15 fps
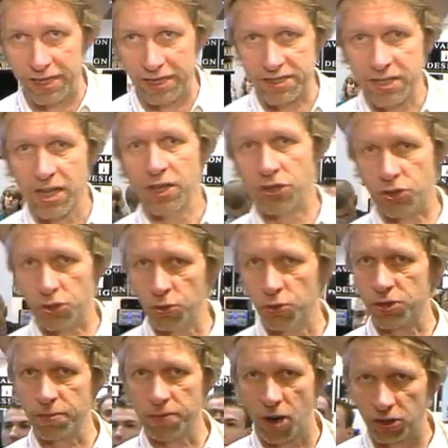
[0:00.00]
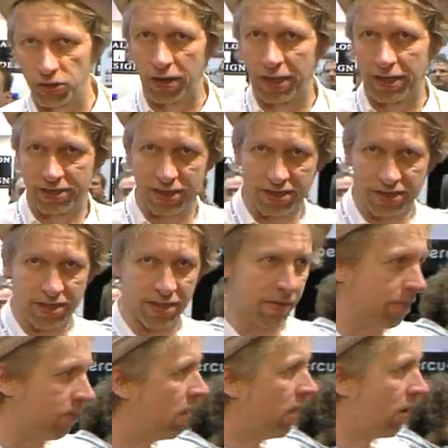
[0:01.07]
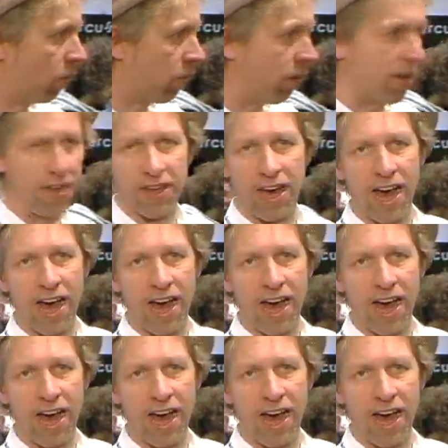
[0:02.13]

his huge modular system with